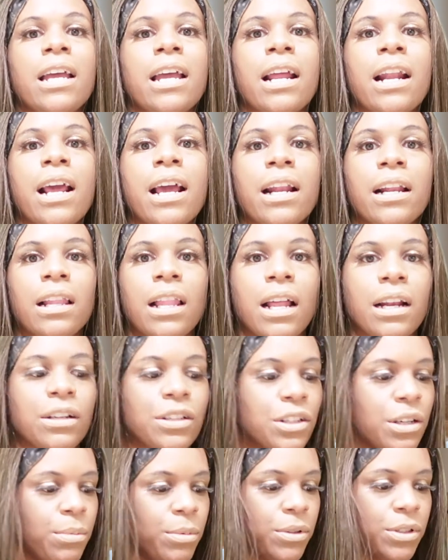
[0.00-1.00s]
And I had a lot
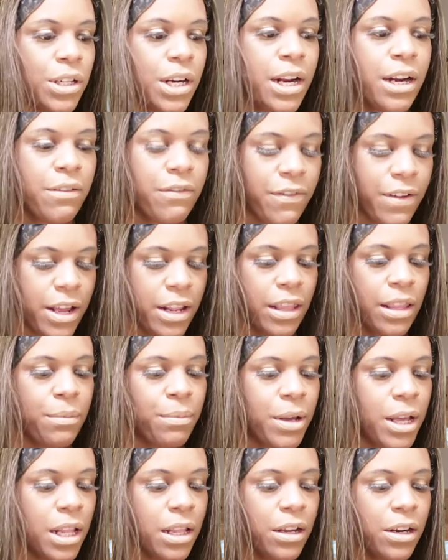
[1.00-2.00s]
of trouble trying to find
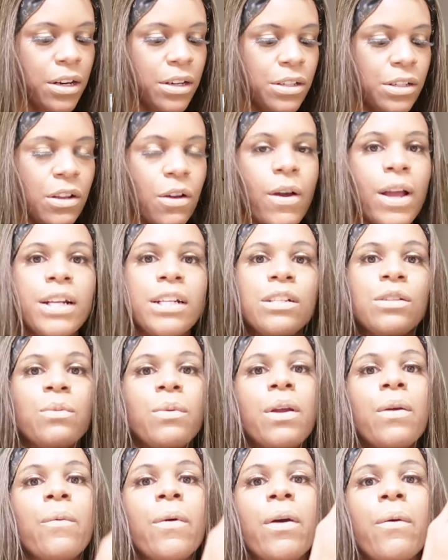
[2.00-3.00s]
lip color, so I just
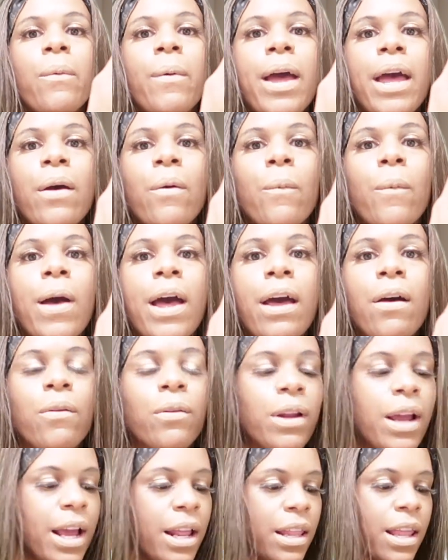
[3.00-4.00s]
went with Wet n
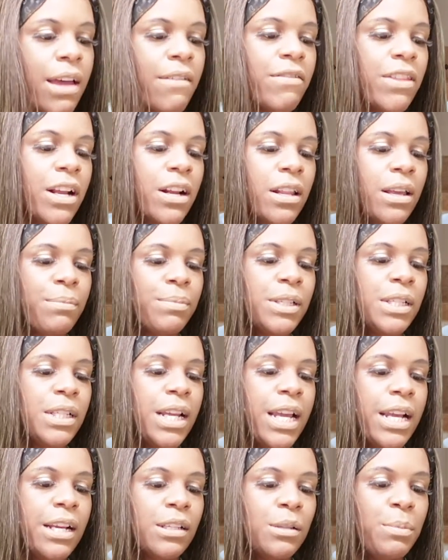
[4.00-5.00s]
Wild. I love their
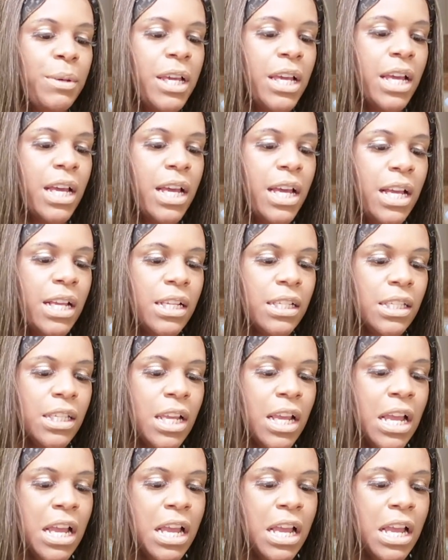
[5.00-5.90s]
lipsticks because